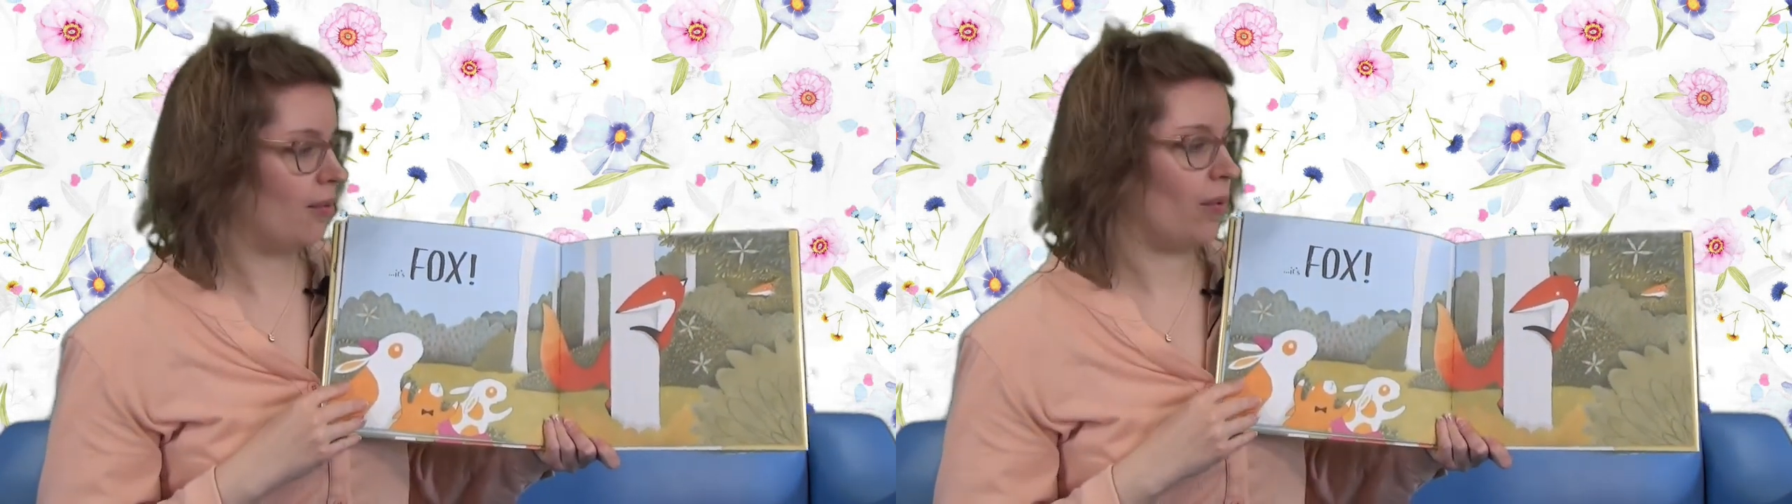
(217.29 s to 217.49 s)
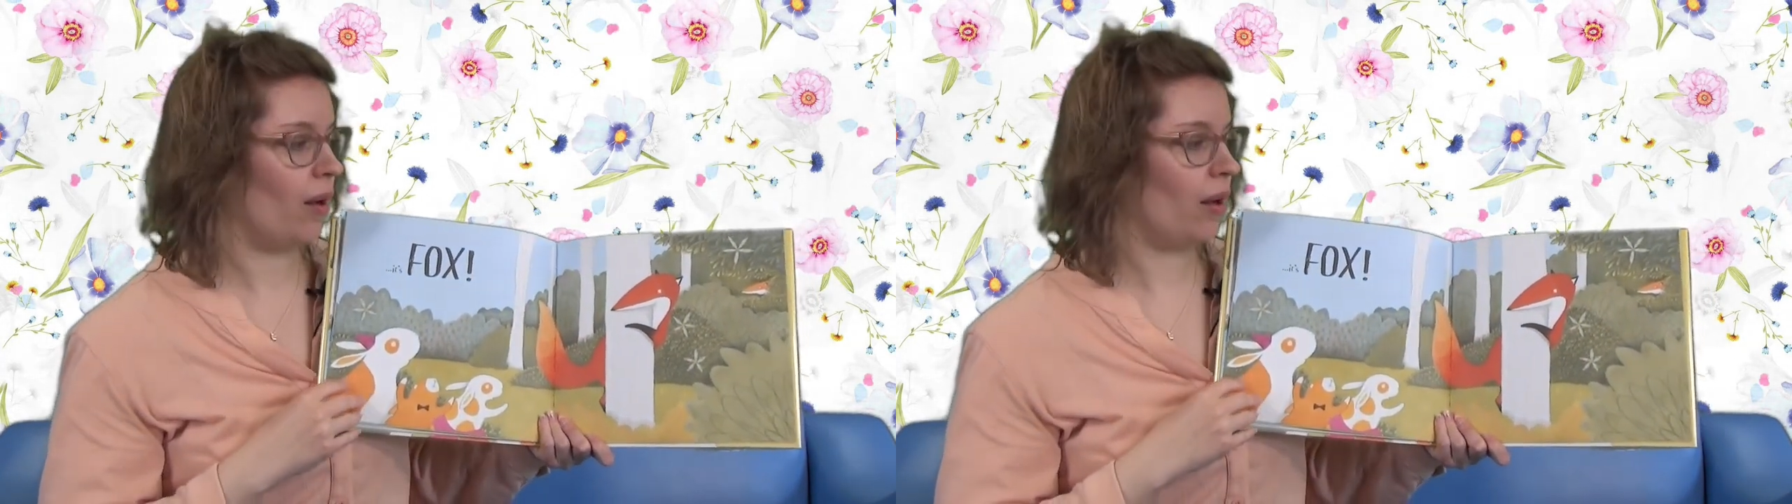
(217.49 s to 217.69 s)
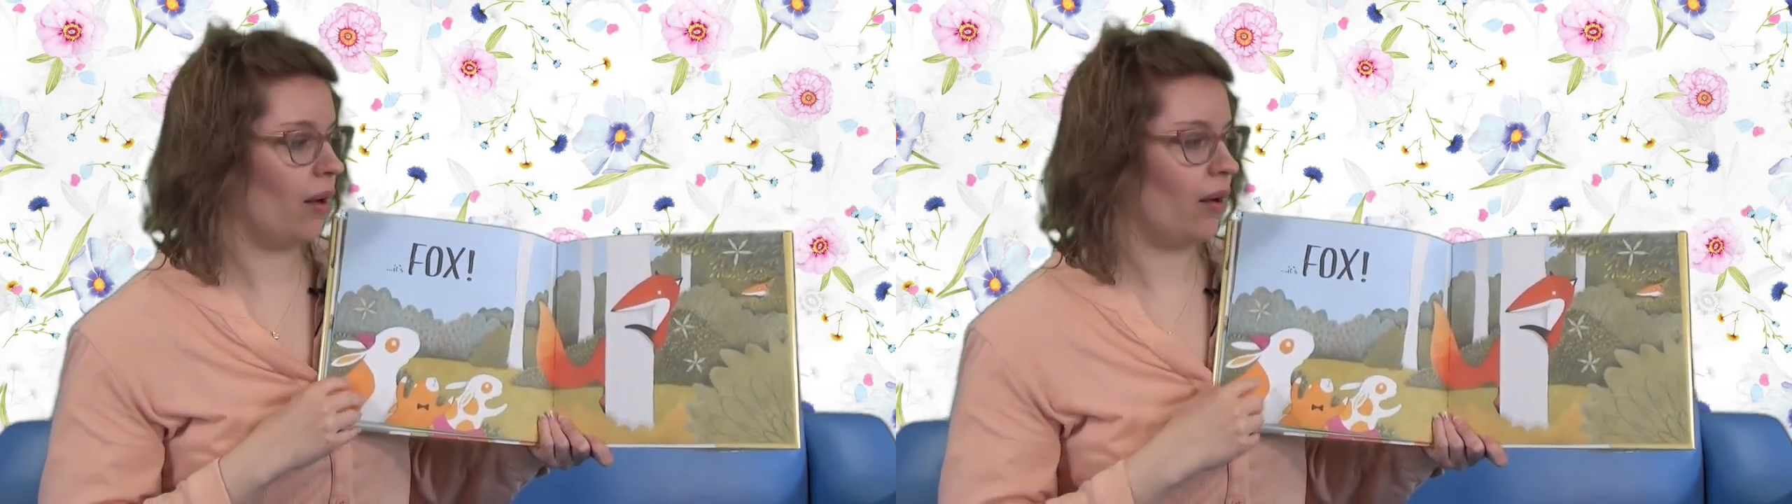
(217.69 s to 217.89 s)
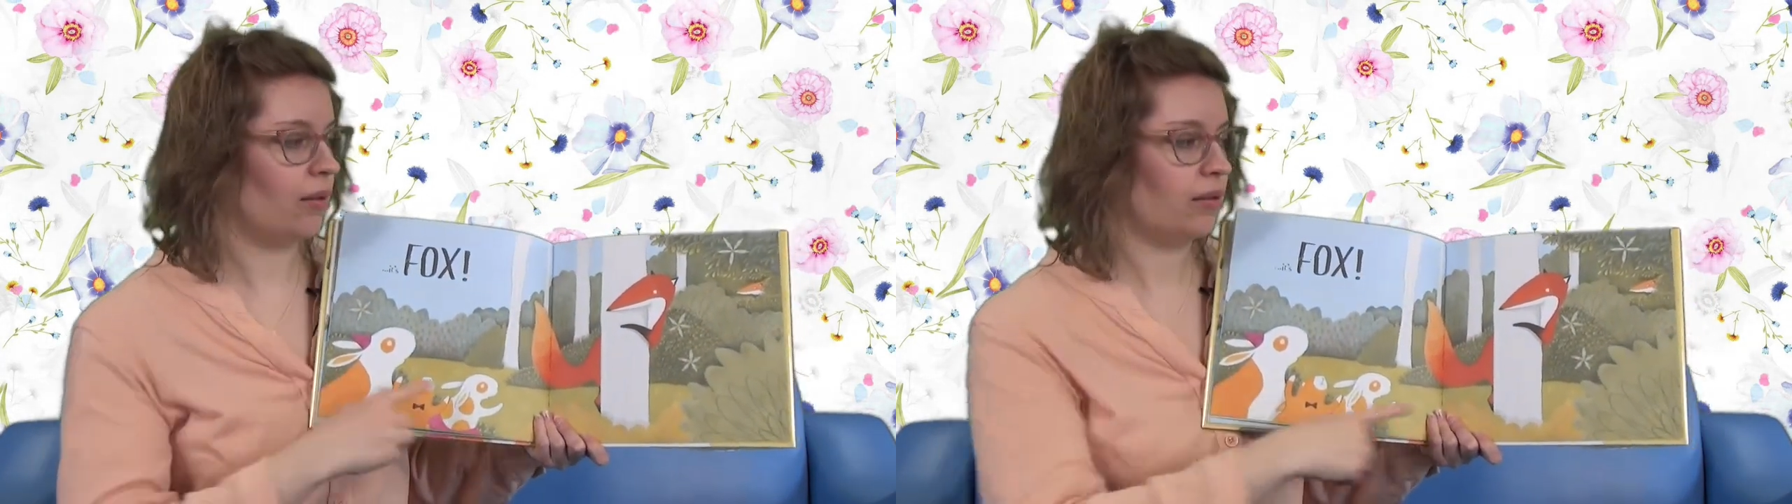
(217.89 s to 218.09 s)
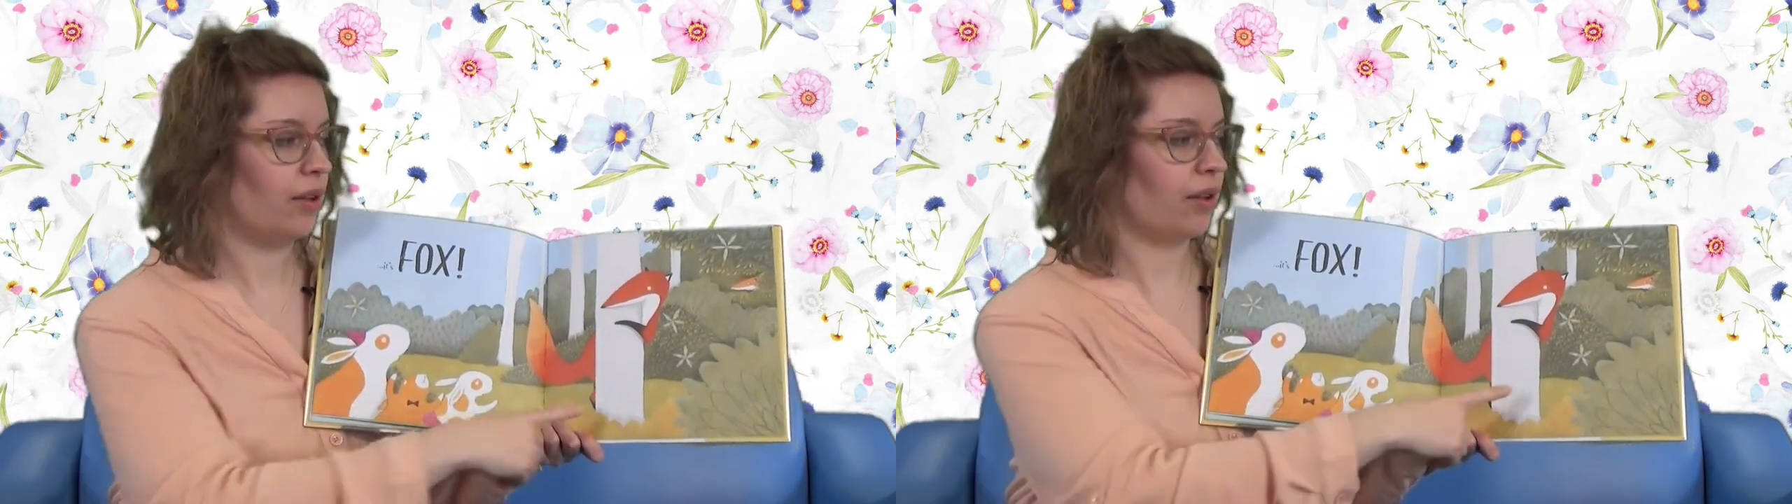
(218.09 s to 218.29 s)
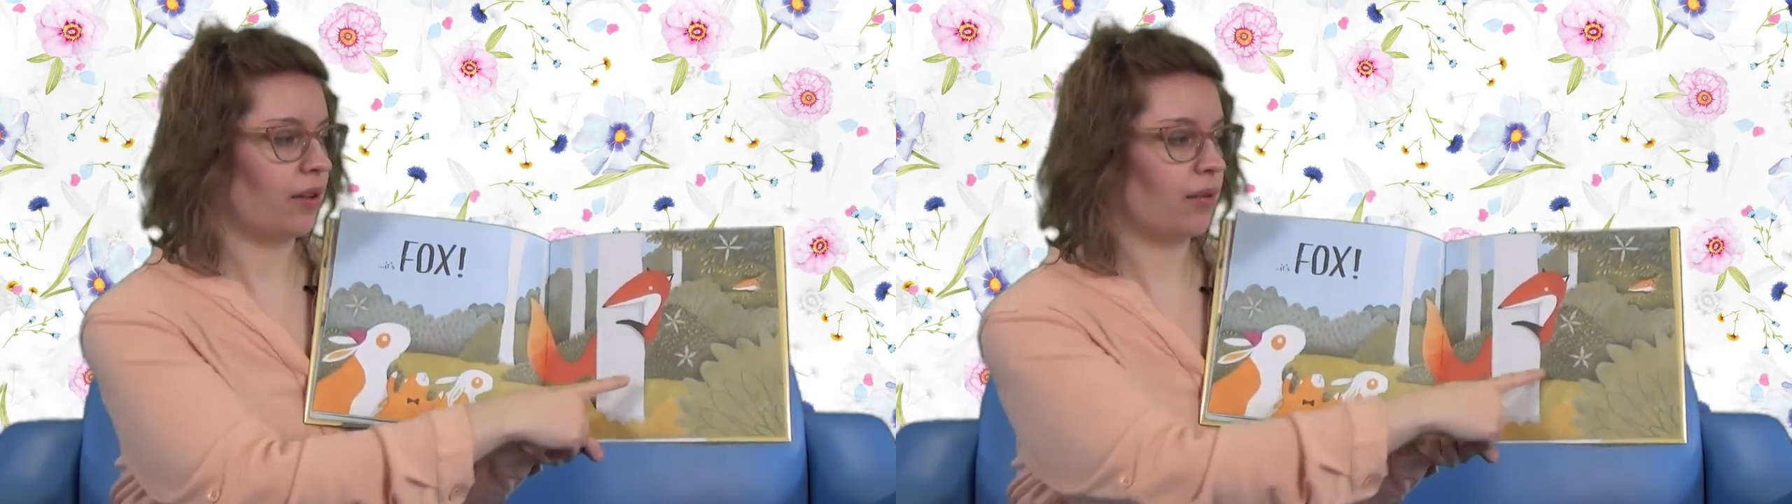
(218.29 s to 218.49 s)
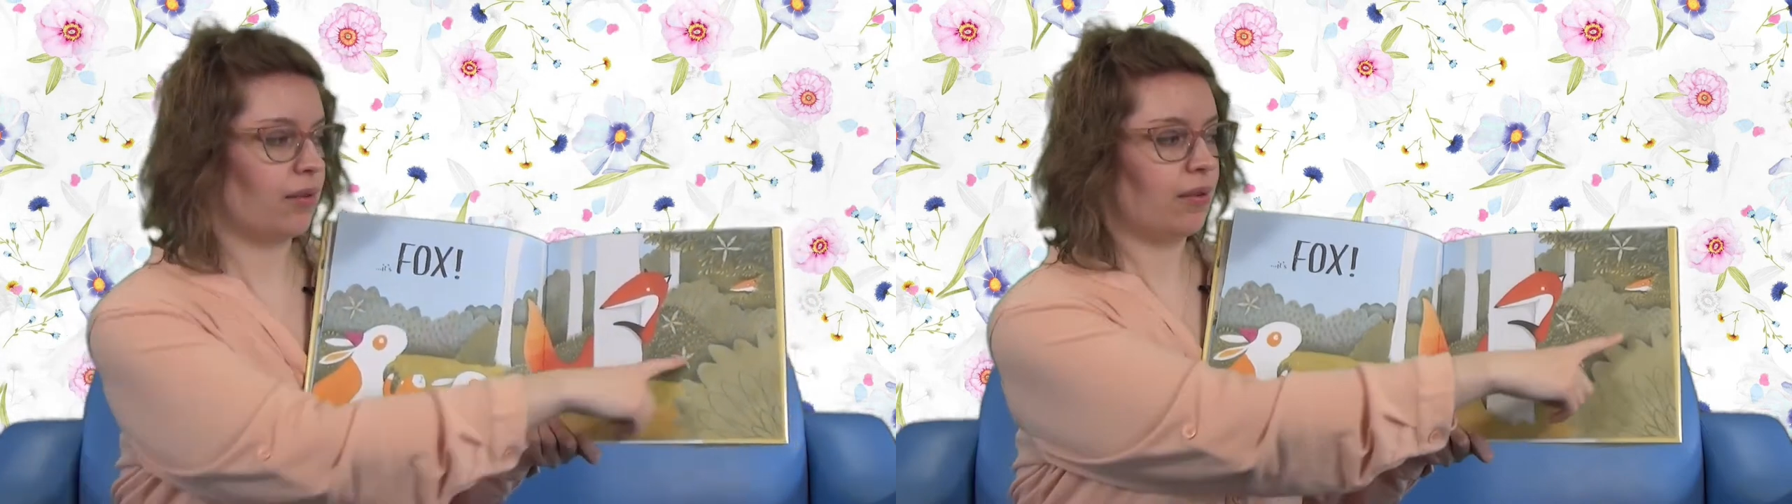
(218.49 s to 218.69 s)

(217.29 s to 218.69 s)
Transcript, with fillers: But, oh look,